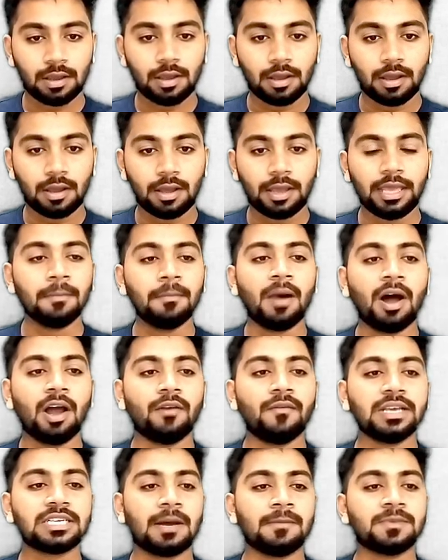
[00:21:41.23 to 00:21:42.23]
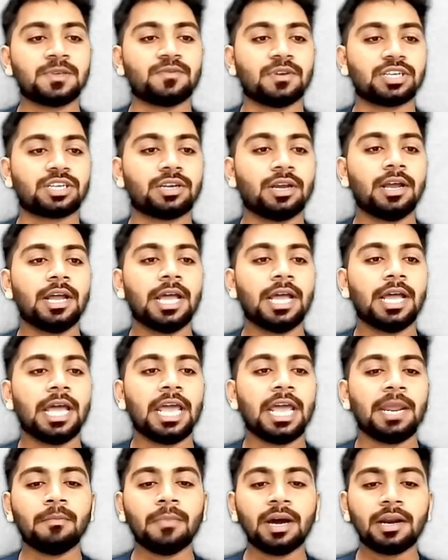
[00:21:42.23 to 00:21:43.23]
M always comes first.
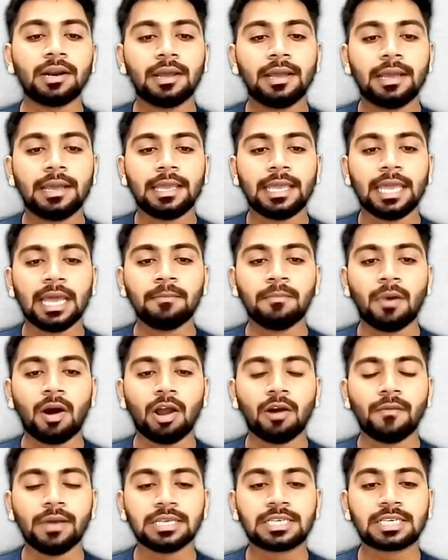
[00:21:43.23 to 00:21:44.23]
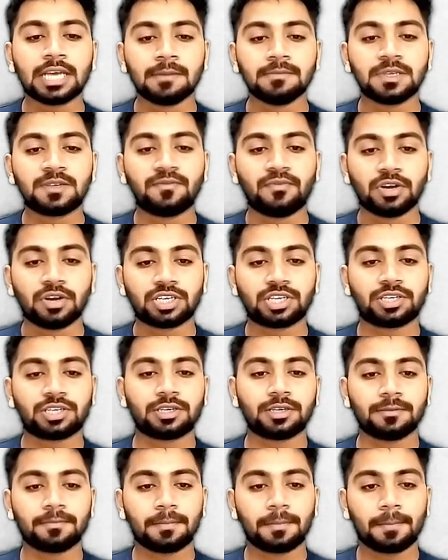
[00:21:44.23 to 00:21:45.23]
Remember, M always comes first.
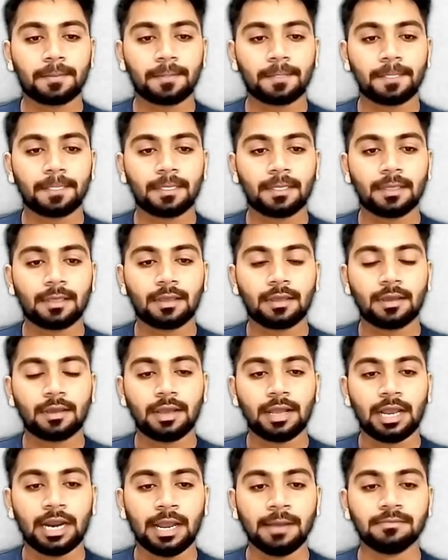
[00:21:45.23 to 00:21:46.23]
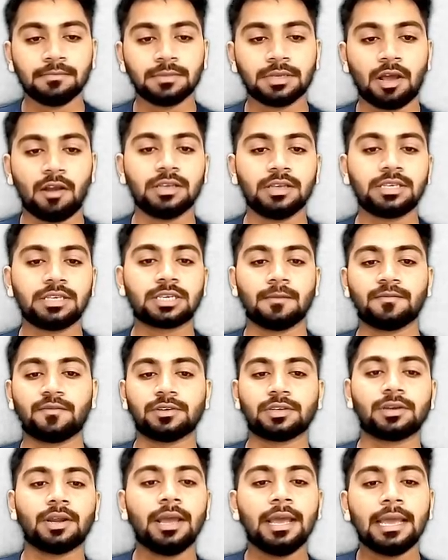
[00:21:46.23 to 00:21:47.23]
M always comes
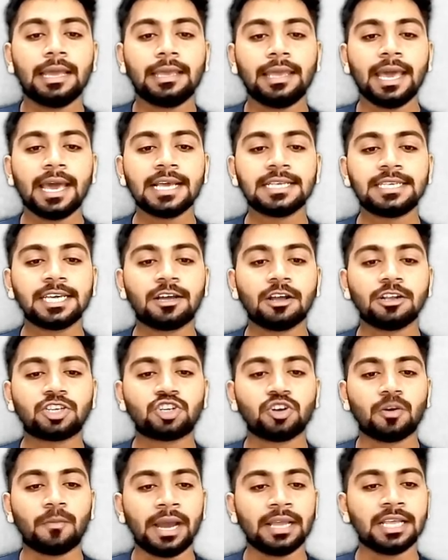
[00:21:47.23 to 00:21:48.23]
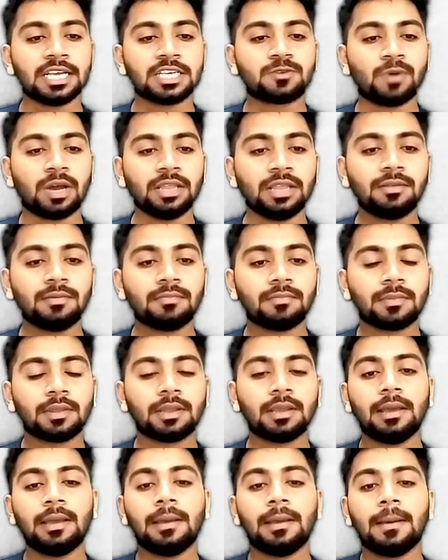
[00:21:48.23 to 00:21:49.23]
first. A is equals to minus 1.
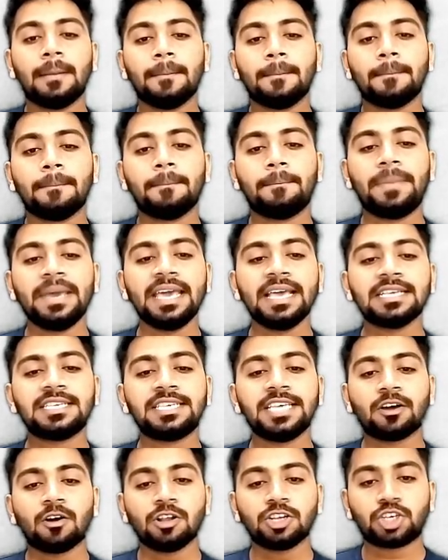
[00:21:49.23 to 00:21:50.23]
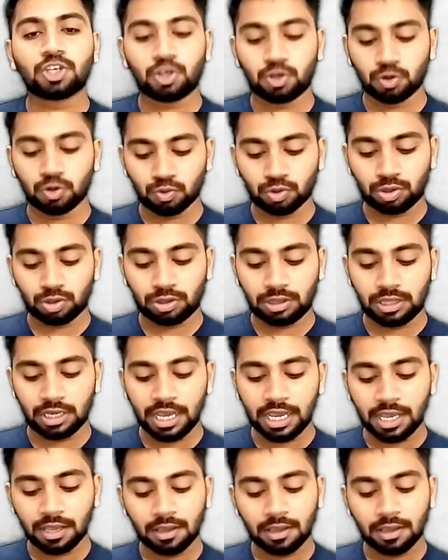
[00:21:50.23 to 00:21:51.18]
B is equals to 3.